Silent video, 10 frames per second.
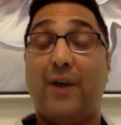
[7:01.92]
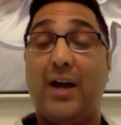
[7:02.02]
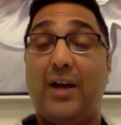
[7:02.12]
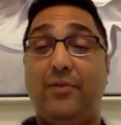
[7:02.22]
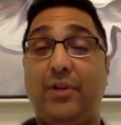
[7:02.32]

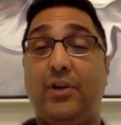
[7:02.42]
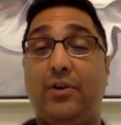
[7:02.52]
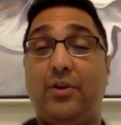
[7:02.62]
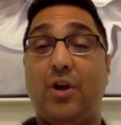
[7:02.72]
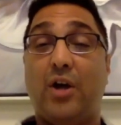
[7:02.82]

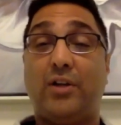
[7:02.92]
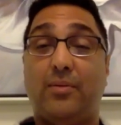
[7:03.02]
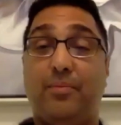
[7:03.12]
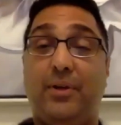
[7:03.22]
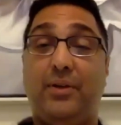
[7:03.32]
5-year
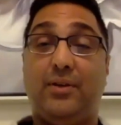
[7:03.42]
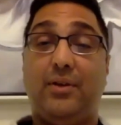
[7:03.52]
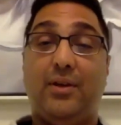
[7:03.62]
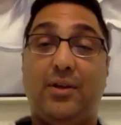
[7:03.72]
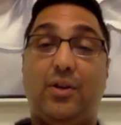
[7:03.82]
non-compete
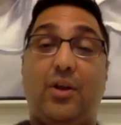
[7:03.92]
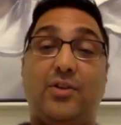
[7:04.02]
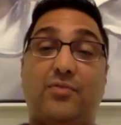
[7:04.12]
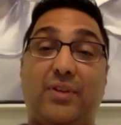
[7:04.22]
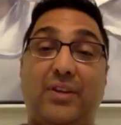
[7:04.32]

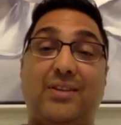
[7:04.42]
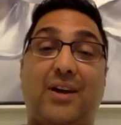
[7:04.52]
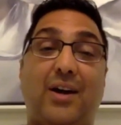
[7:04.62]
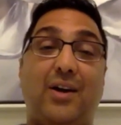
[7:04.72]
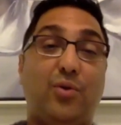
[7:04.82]
clause for the
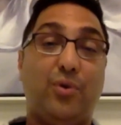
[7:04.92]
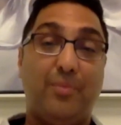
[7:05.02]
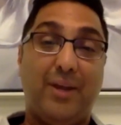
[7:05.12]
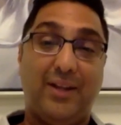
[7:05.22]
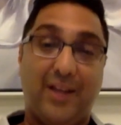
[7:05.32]
entire Lower
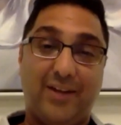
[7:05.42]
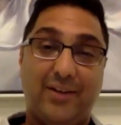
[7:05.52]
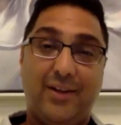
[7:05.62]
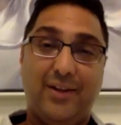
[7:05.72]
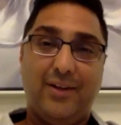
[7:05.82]
Mainland.
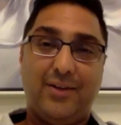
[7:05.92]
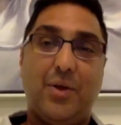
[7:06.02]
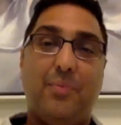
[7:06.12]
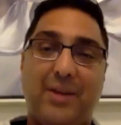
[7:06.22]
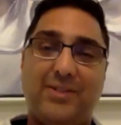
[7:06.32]

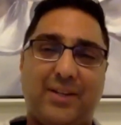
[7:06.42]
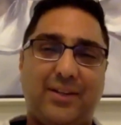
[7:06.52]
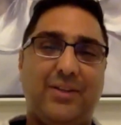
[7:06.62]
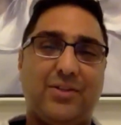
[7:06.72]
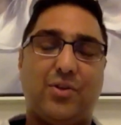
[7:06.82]
So
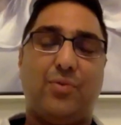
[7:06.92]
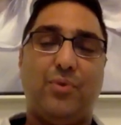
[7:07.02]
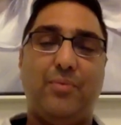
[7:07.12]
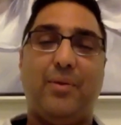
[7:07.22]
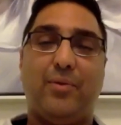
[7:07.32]
basically, this girl
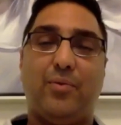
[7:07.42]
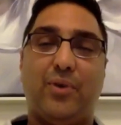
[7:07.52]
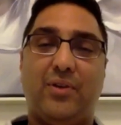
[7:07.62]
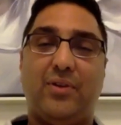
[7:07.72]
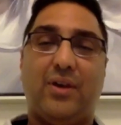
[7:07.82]
wouldn't be able to work
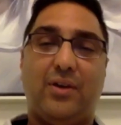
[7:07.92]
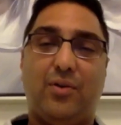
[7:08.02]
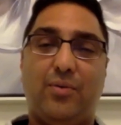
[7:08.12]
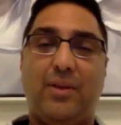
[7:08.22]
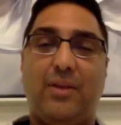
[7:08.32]
in the entire
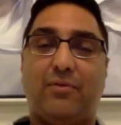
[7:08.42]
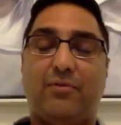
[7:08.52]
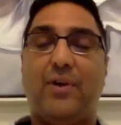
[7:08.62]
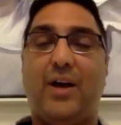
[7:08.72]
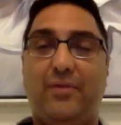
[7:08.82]
Lower Mainland for
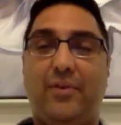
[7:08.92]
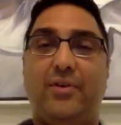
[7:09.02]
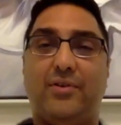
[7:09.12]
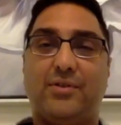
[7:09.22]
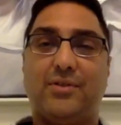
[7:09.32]
5
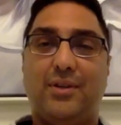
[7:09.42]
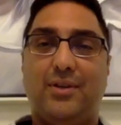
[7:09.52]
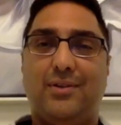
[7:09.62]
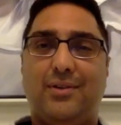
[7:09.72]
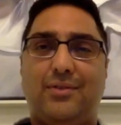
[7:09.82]
years.
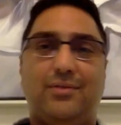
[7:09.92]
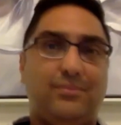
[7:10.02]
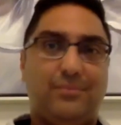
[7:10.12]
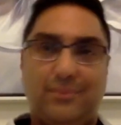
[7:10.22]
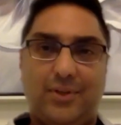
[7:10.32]

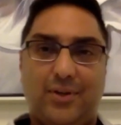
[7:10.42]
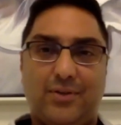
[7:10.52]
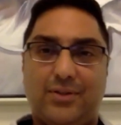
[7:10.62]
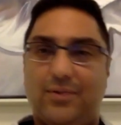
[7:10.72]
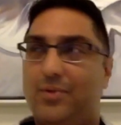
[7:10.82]

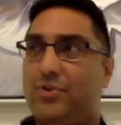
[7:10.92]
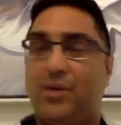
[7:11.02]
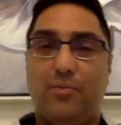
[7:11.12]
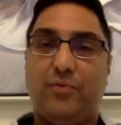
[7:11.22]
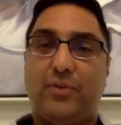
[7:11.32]
So what's she
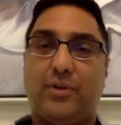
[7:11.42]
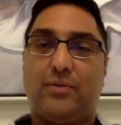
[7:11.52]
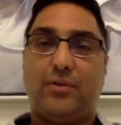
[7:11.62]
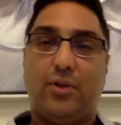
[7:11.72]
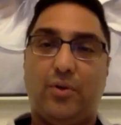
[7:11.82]
going to move to
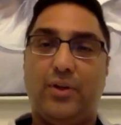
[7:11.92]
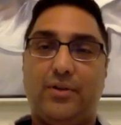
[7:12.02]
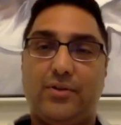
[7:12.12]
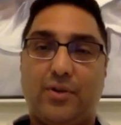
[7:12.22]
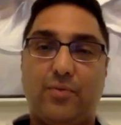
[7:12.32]
Kelowna
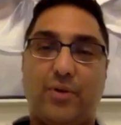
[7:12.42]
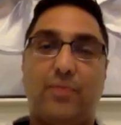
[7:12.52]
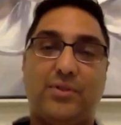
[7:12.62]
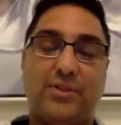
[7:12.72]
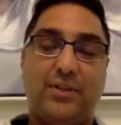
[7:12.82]
and start working
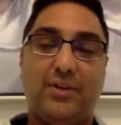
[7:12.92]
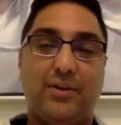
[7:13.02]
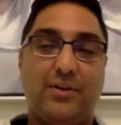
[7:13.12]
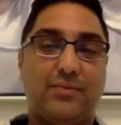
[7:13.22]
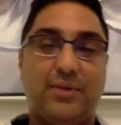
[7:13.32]
real estate there?
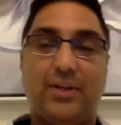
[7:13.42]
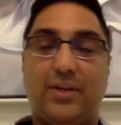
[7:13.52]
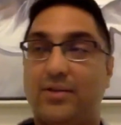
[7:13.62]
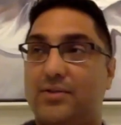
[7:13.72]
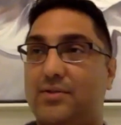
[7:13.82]
It's
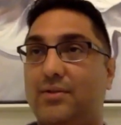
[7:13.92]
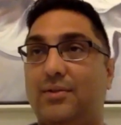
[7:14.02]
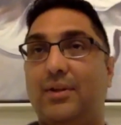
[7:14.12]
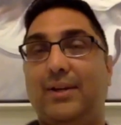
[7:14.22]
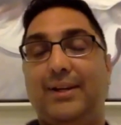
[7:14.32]
ridiculous. So
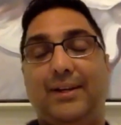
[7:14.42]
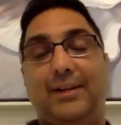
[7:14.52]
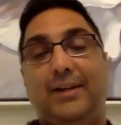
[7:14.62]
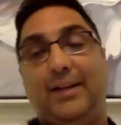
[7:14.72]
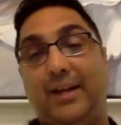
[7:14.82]

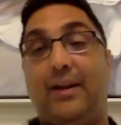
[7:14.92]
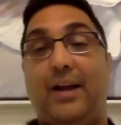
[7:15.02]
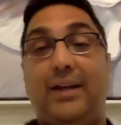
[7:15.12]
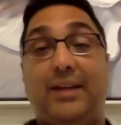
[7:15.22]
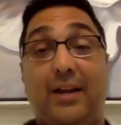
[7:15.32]
again,
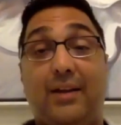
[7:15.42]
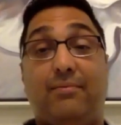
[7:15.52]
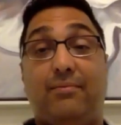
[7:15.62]
I get,